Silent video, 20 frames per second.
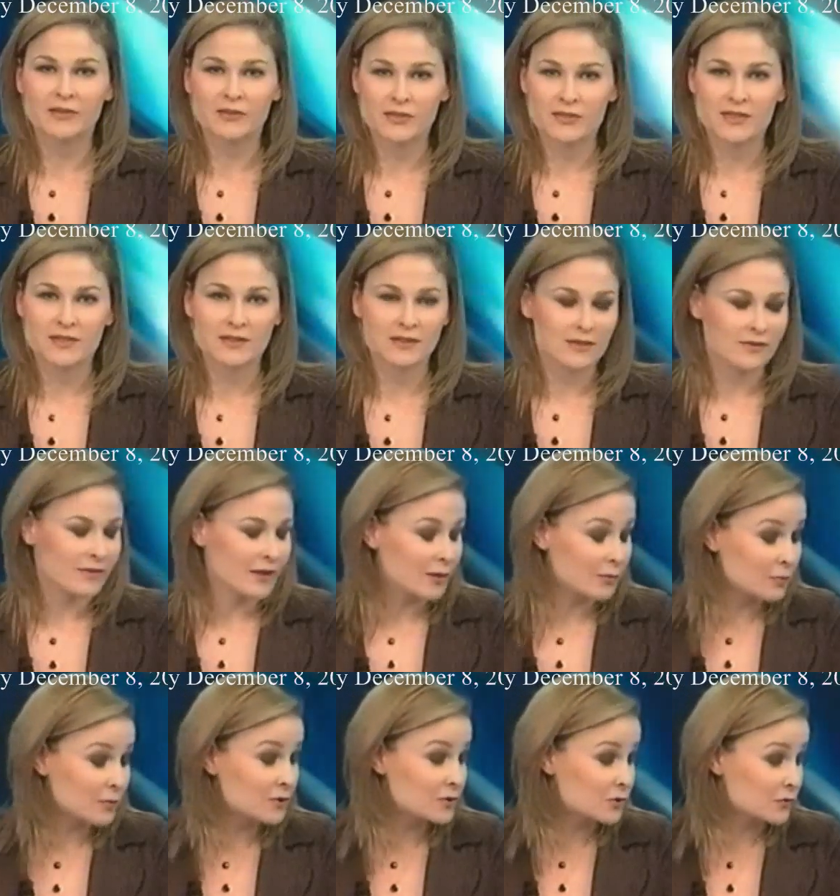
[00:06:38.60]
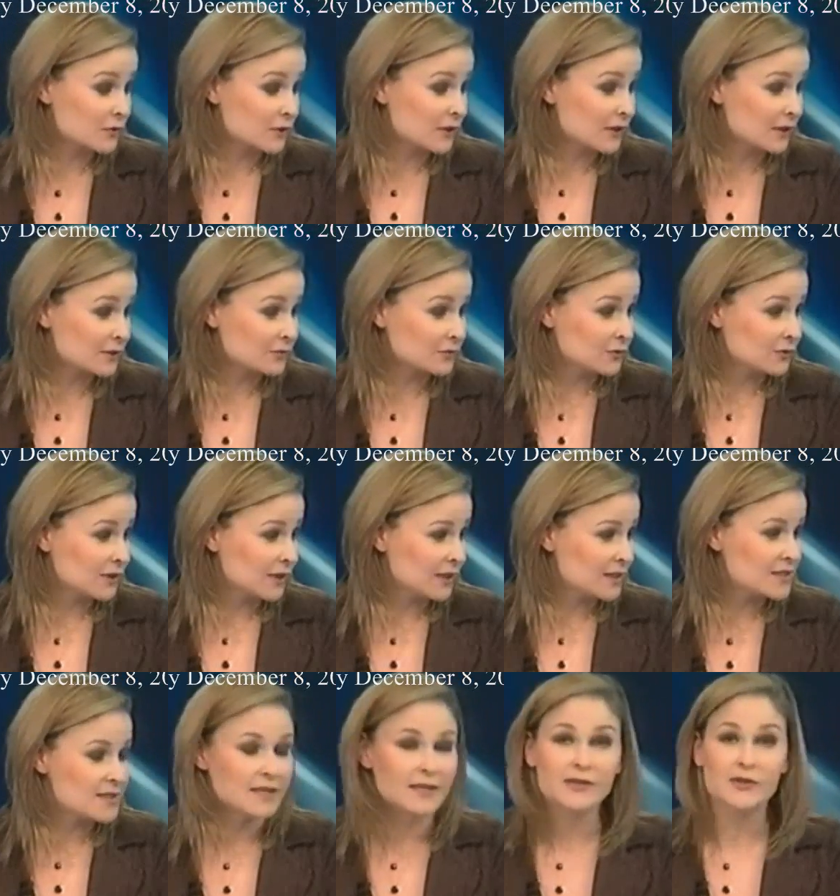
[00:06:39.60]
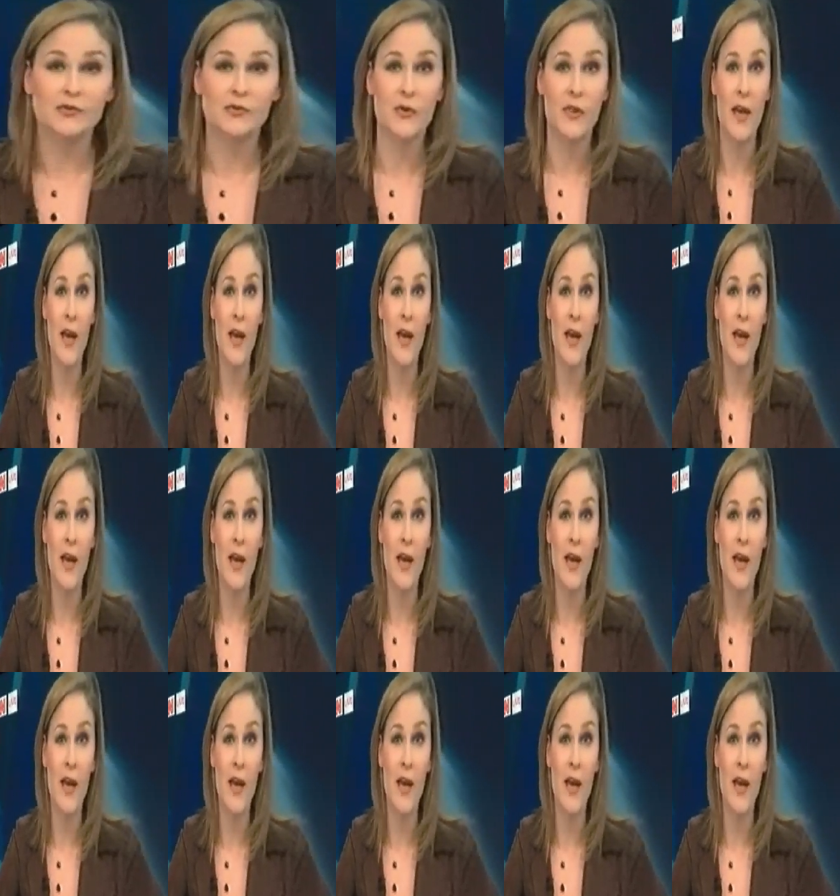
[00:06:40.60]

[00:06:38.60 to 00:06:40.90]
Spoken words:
packages and the developments over the last few days. Thank